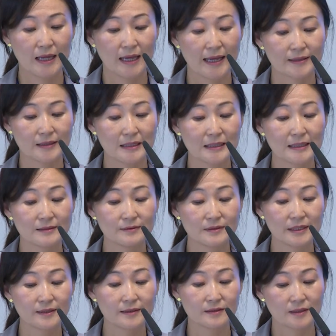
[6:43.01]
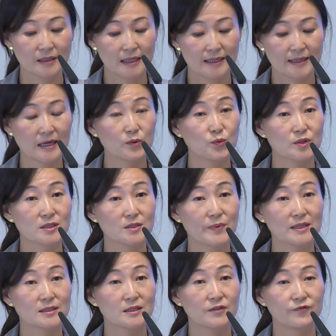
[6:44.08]
and learning
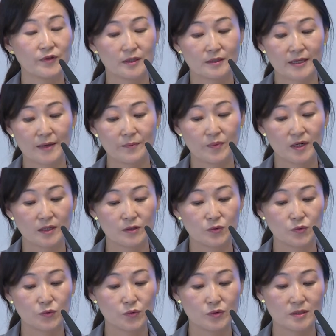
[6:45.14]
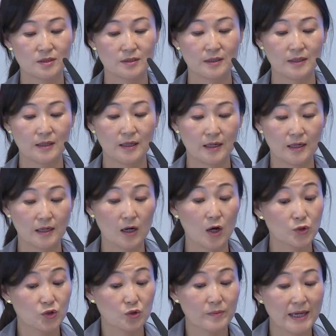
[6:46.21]
language-specific template rules
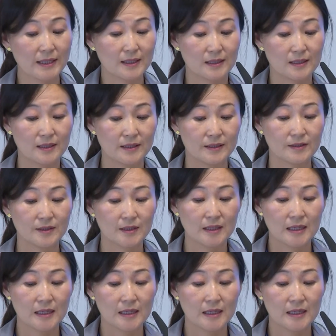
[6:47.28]
automatically.